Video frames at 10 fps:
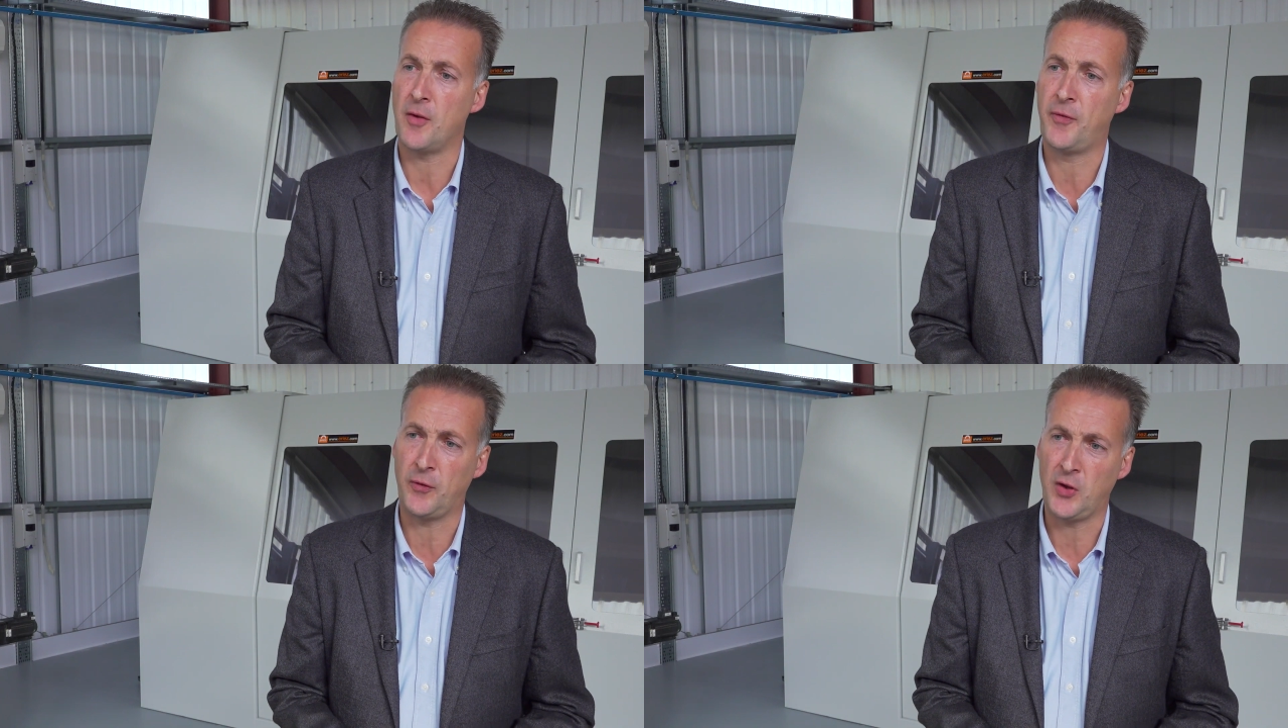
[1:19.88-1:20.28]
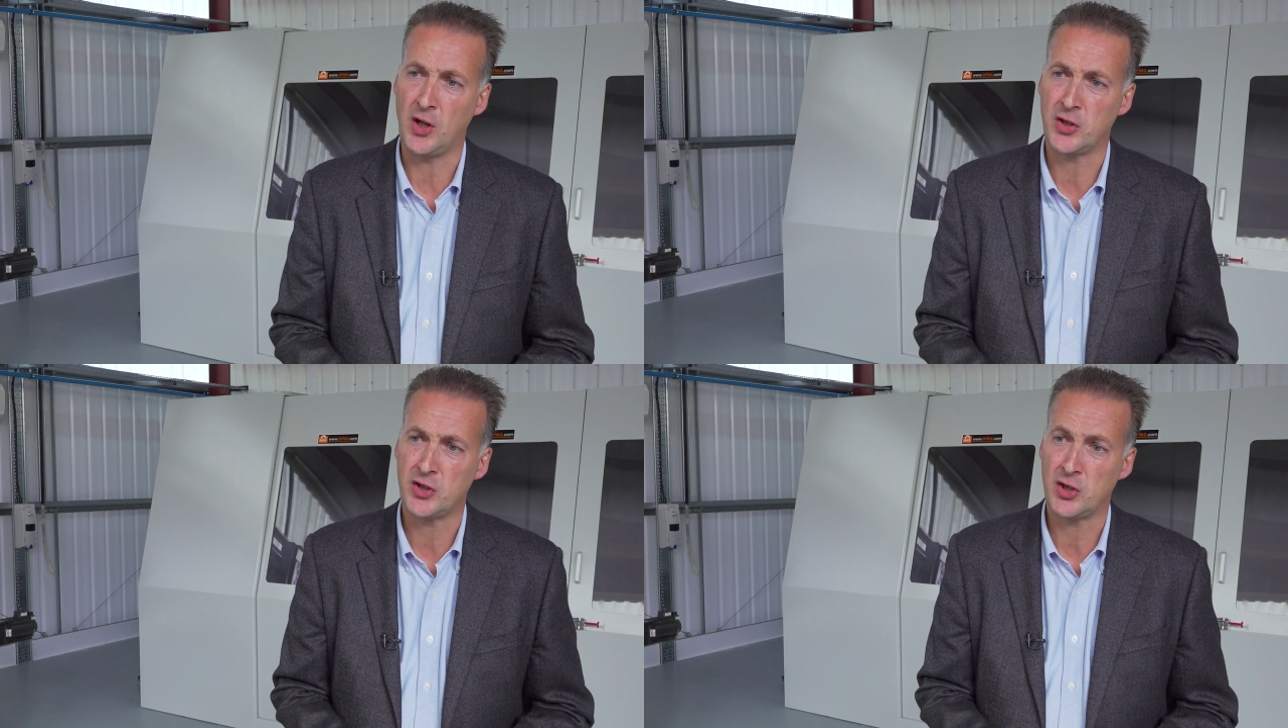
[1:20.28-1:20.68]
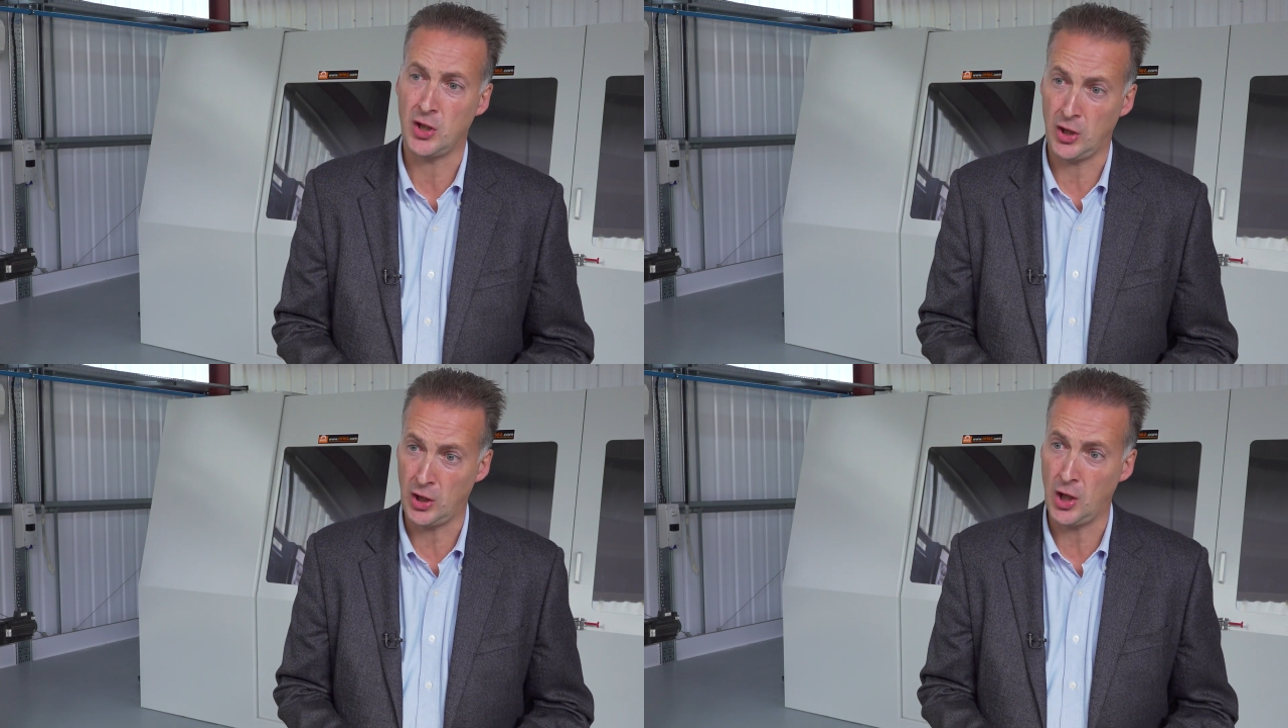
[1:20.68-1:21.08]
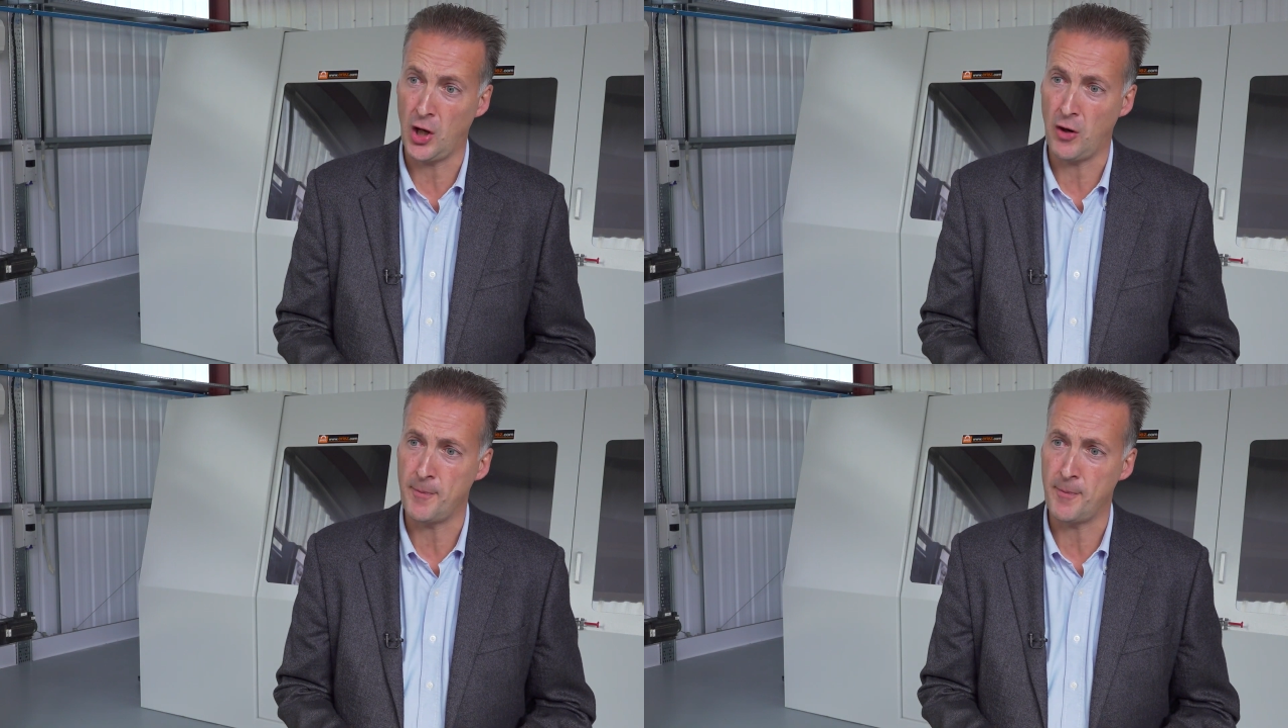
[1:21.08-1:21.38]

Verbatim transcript: our 50th year of